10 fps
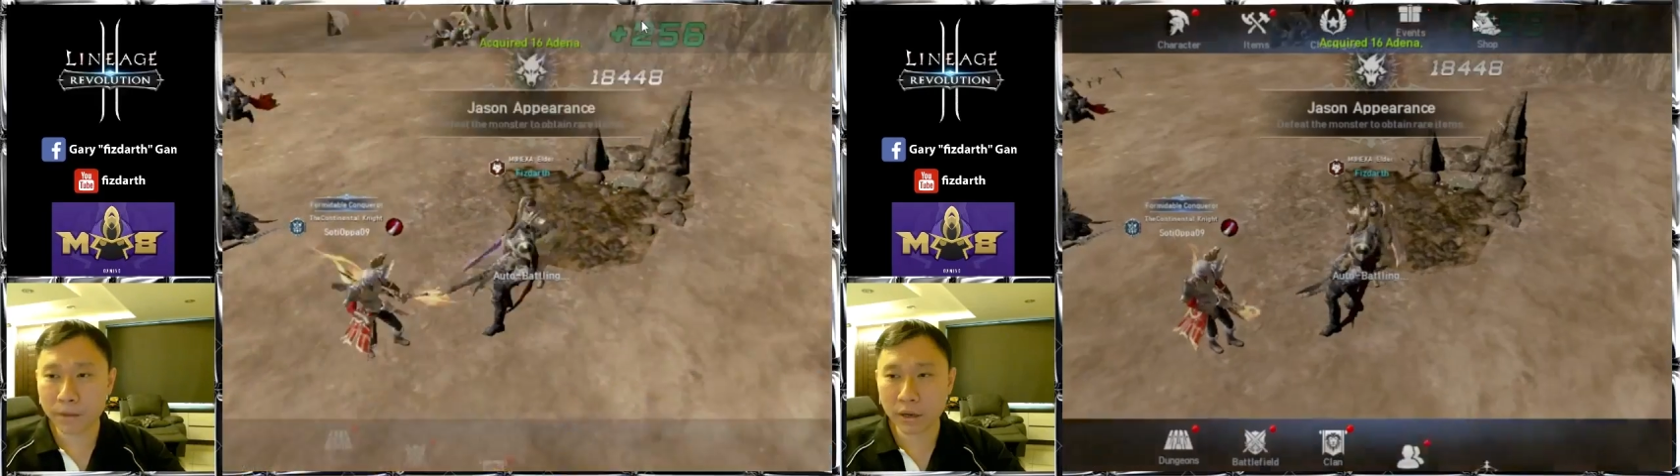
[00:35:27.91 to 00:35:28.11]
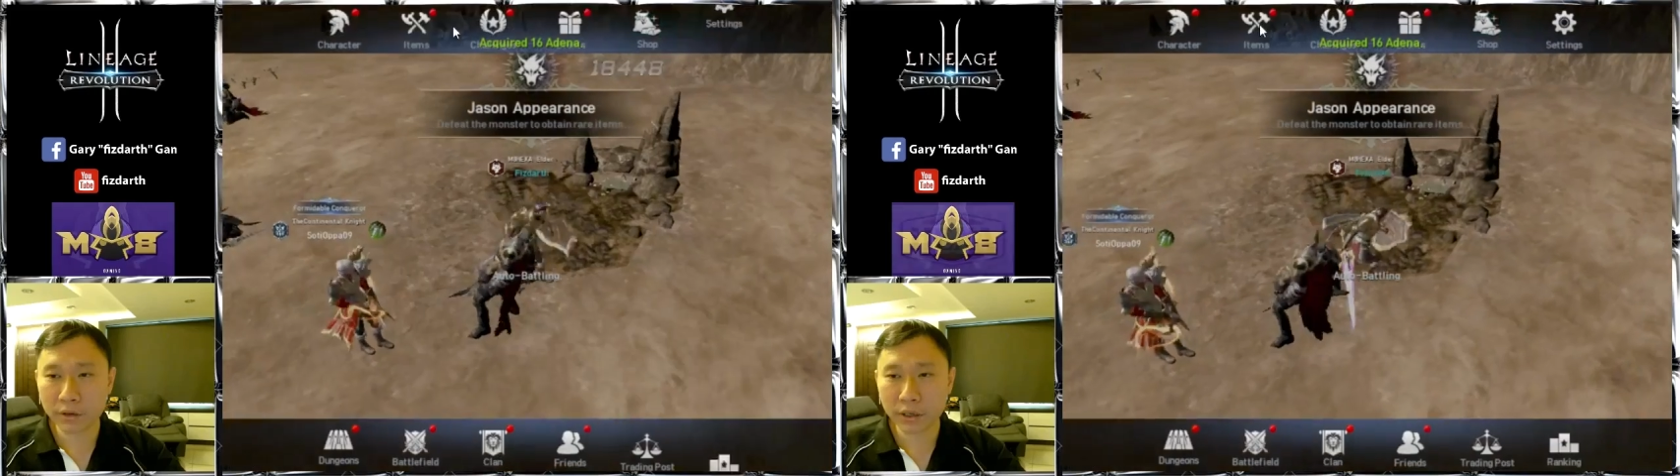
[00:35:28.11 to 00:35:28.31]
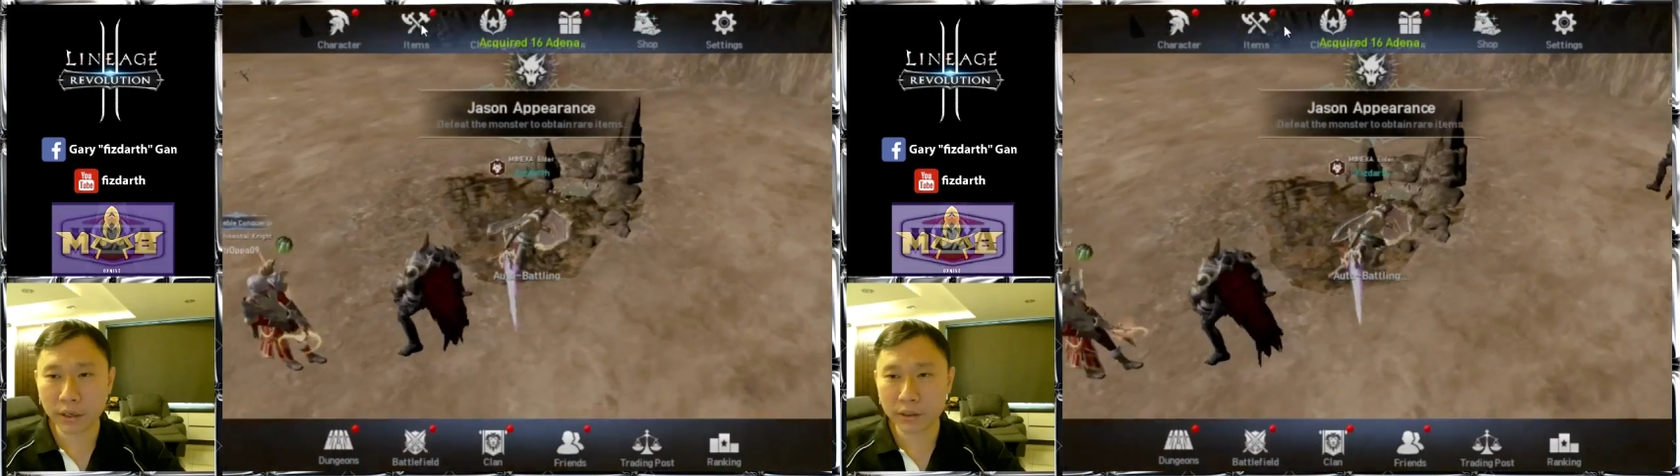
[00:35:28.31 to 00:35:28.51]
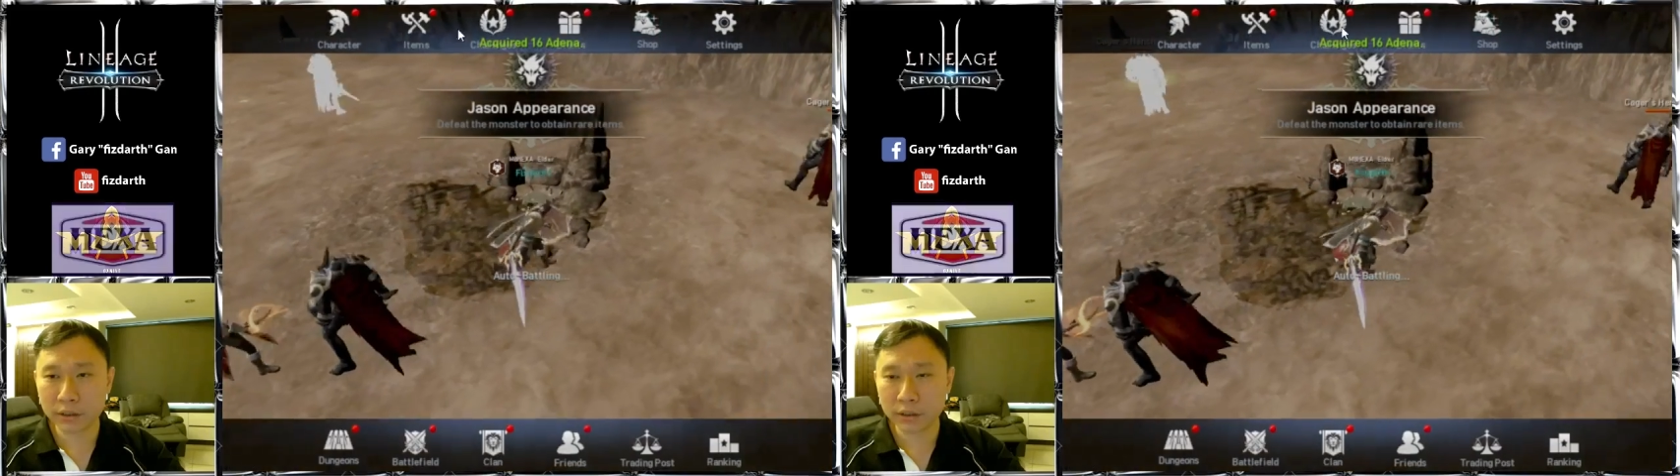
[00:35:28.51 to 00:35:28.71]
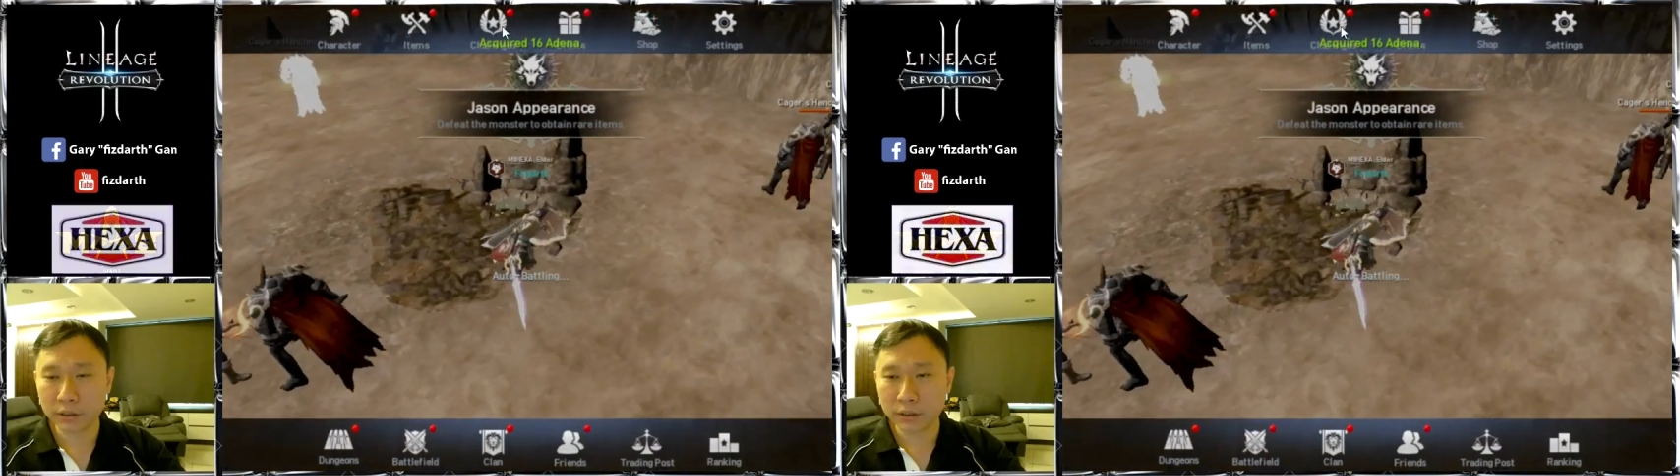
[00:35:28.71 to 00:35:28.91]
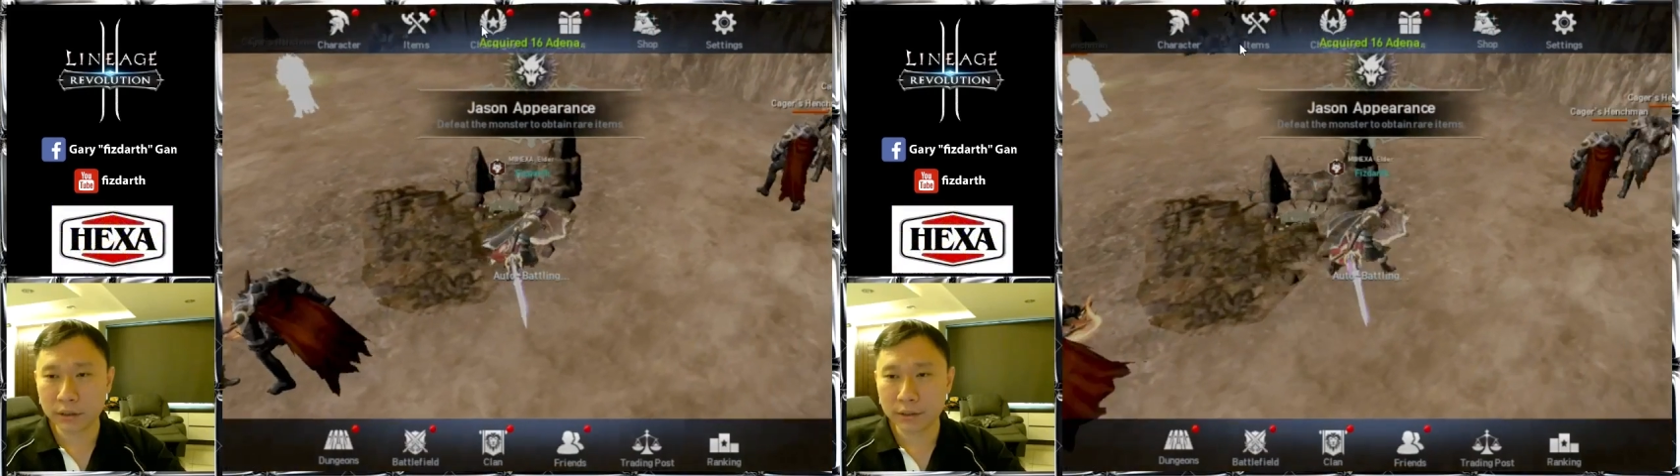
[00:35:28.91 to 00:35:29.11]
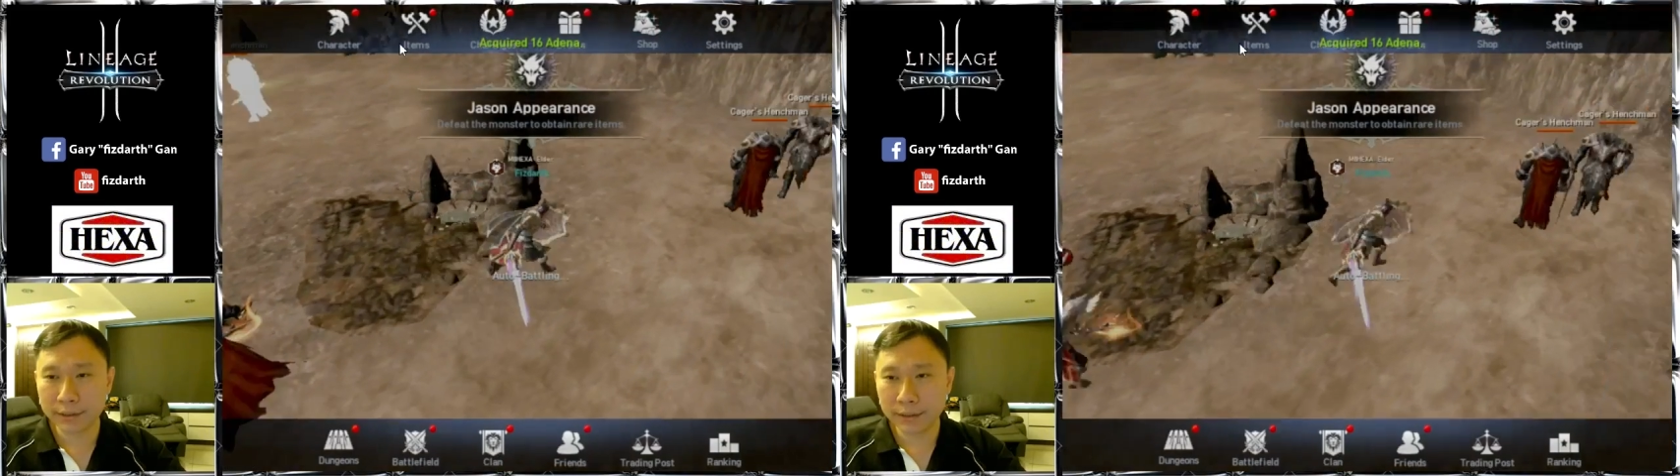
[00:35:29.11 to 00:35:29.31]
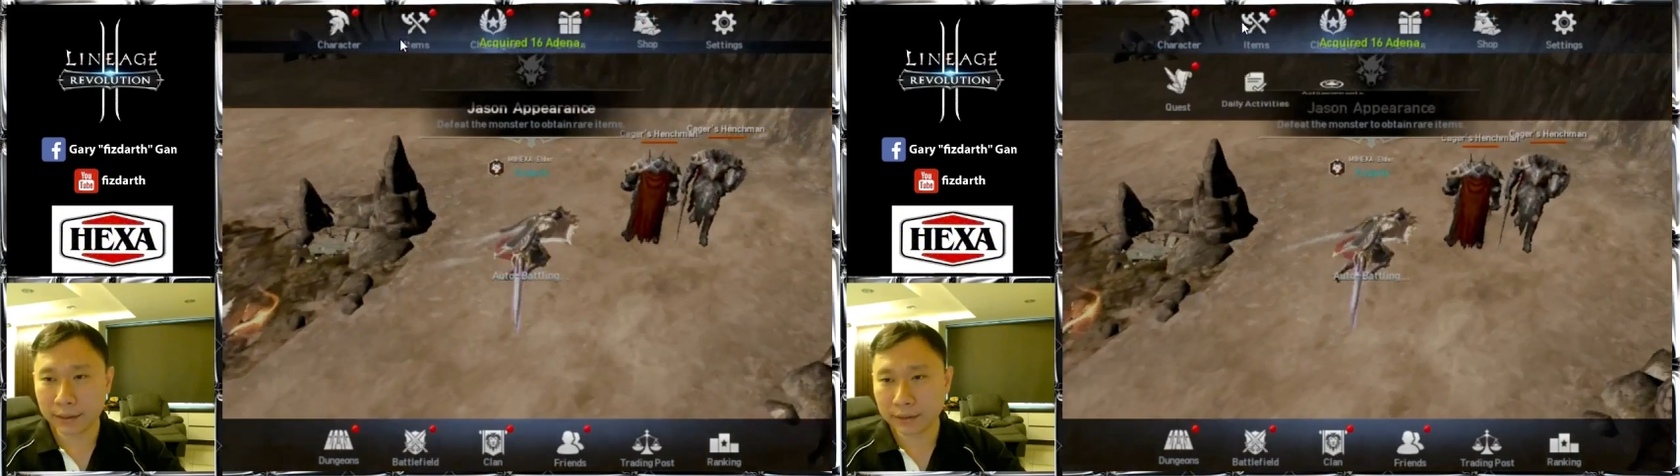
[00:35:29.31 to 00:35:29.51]
Okay.
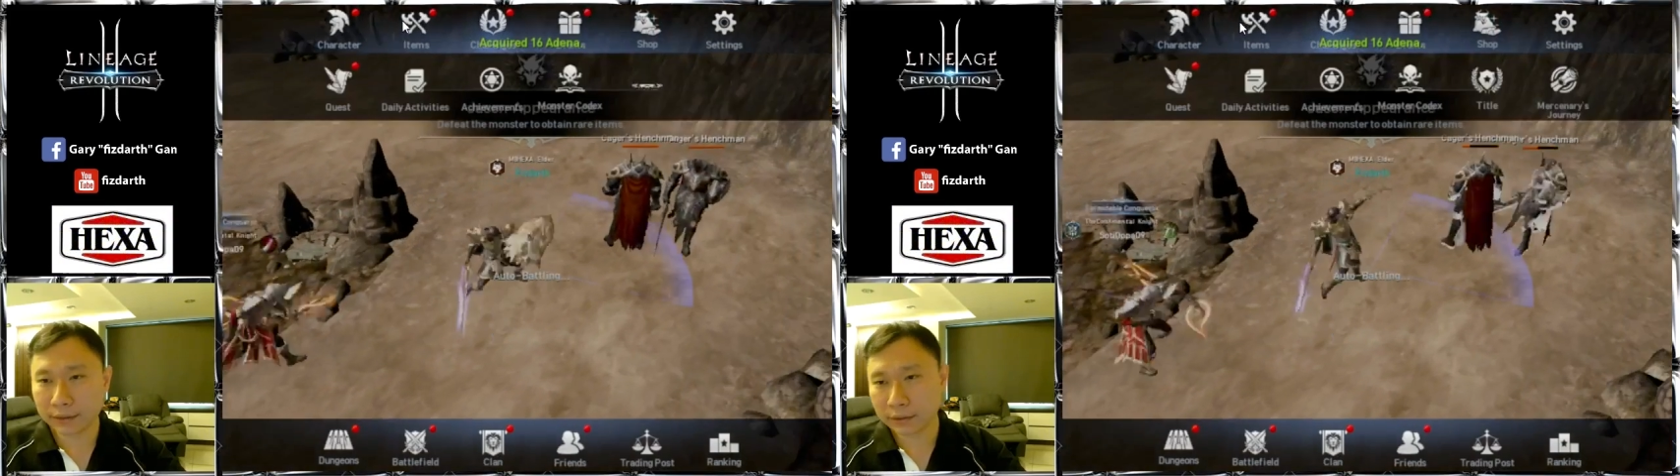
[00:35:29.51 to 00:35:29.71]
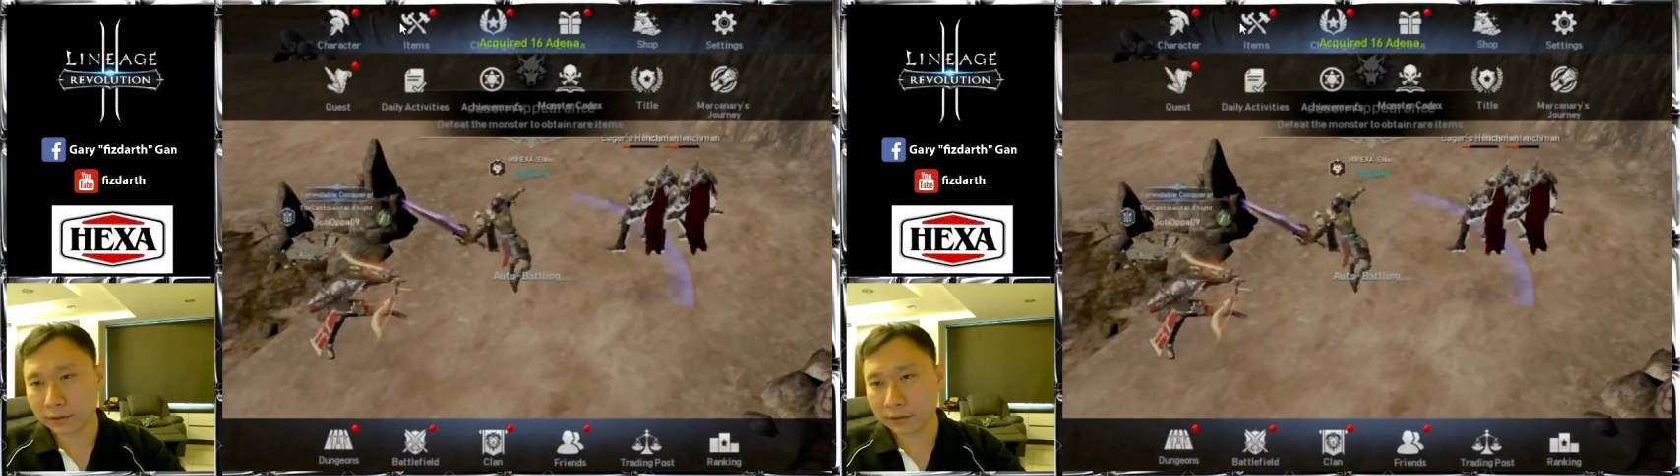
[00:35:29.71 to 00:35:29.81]
Then